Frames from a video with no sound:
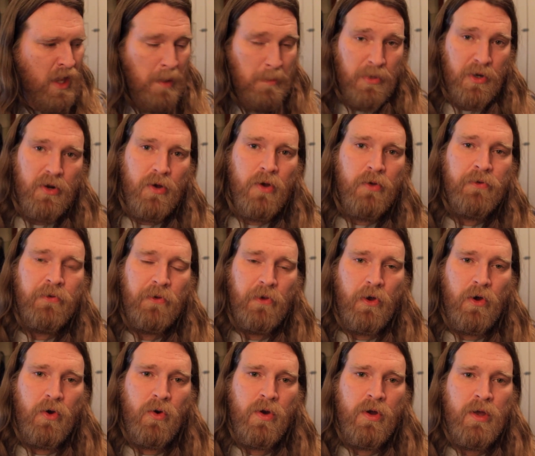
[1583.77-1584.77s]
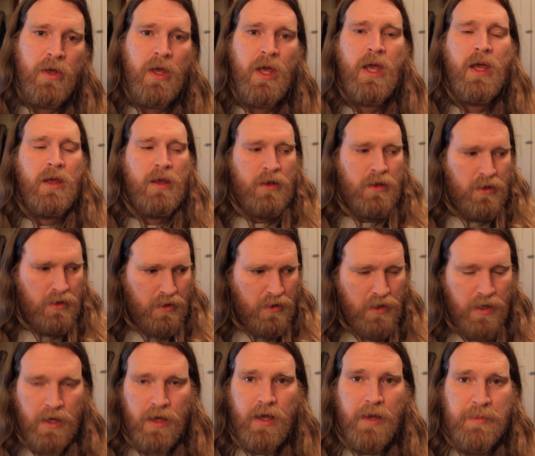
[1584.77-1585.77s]
but also
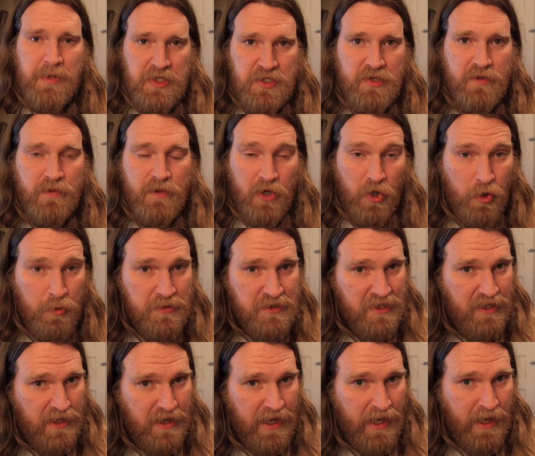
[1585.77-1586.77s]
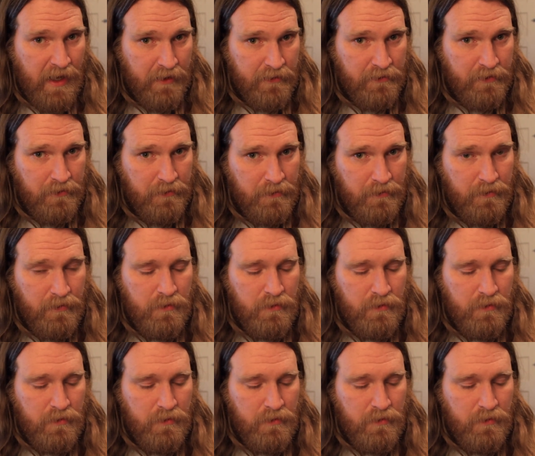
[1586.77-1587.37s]
I mentioned the Homestead Act.